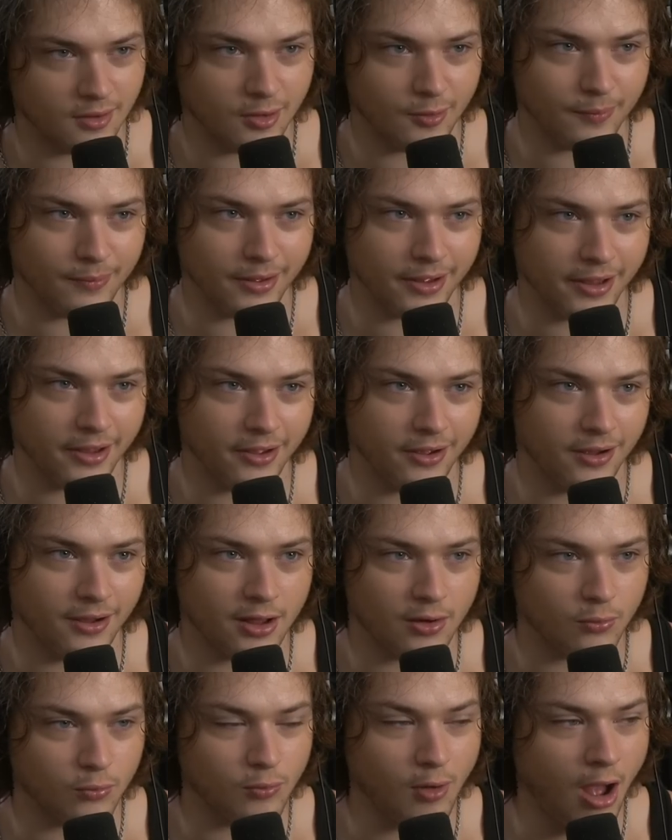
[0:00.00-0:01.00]
Oh my
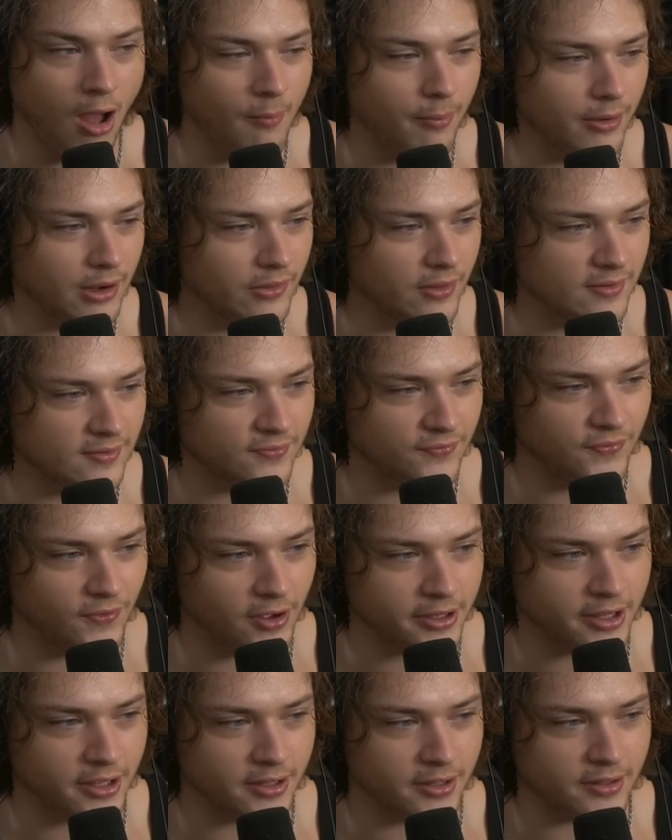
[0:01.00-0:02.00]
god, Robin and this
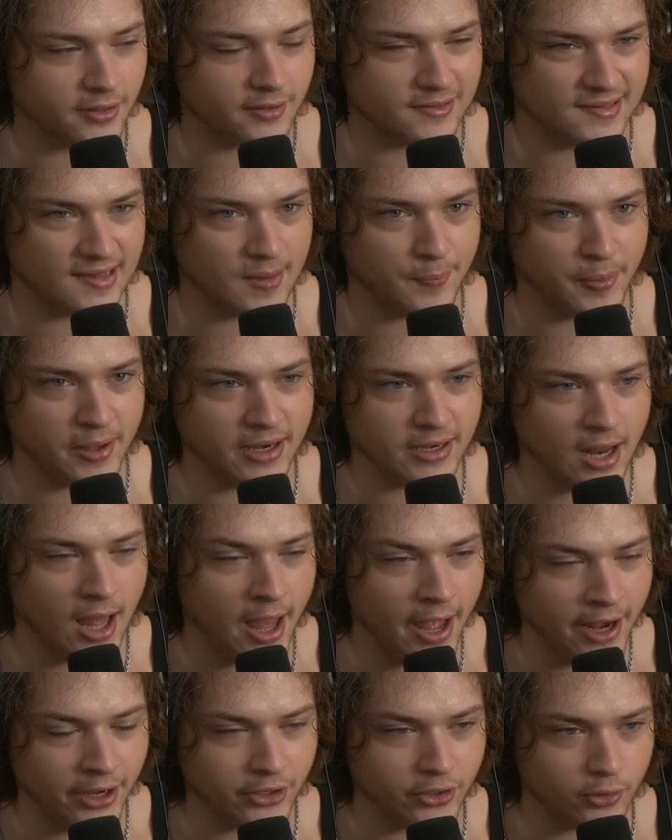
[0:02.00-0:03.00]
fucking C P
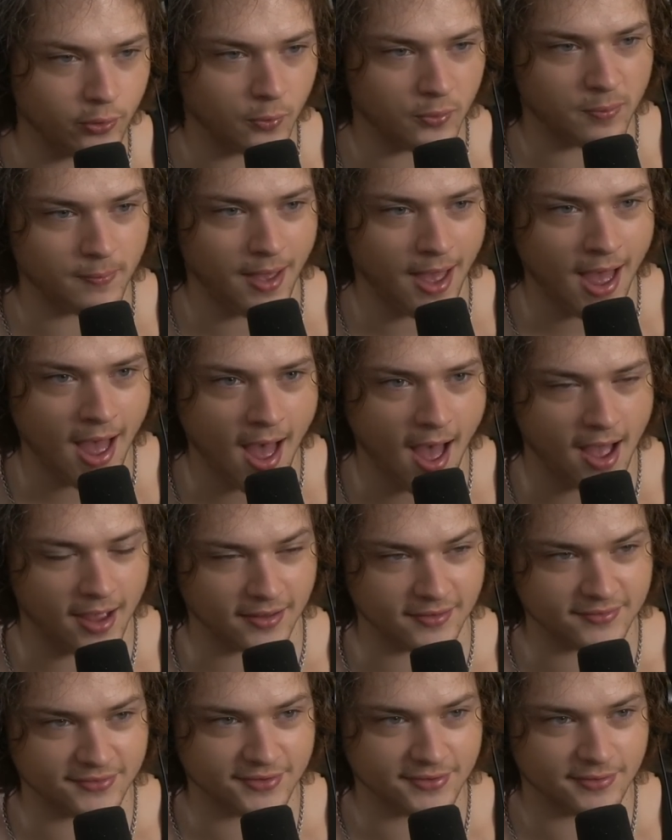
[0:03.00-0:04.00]
nine dude with
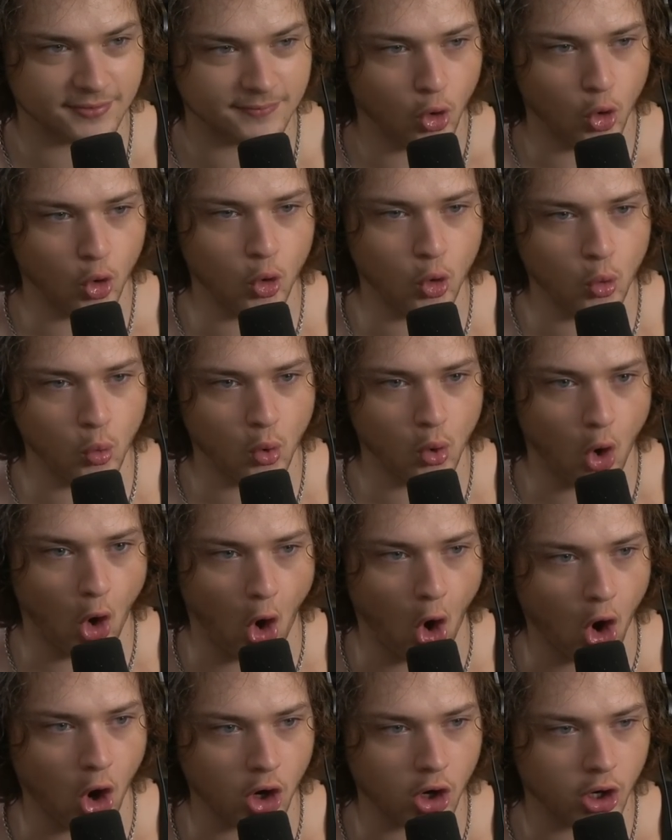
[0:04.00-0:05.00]
mask. Who
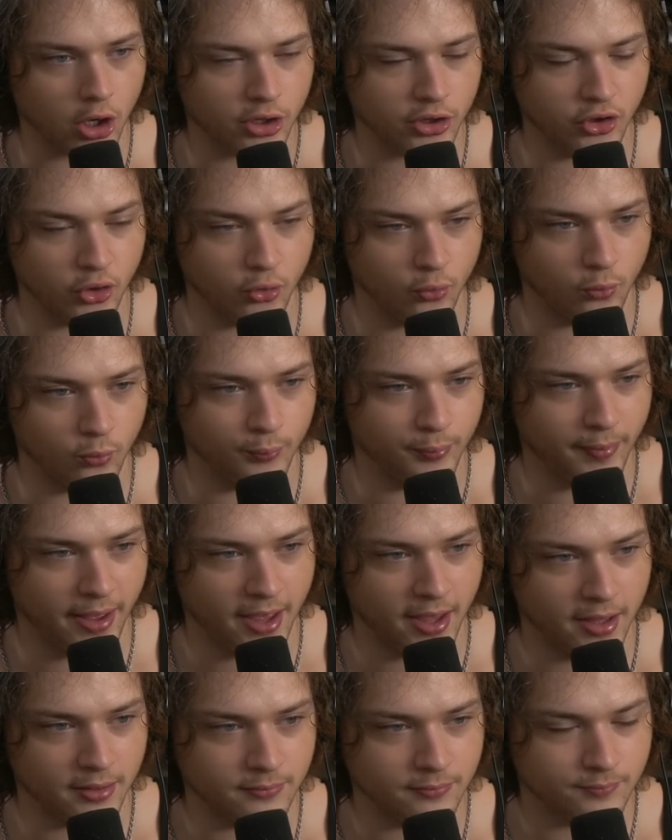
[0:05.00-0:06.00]
are you,
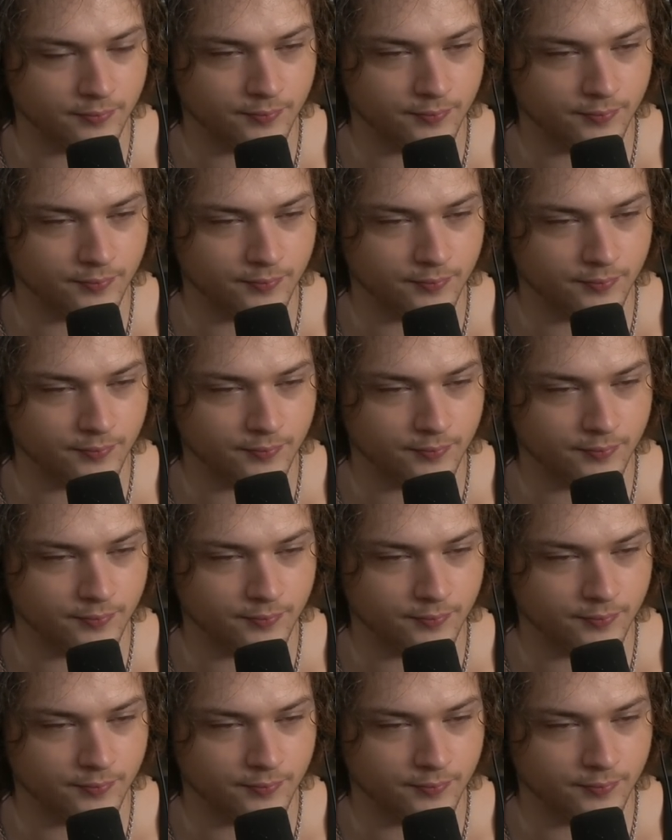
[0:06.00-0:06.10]
man?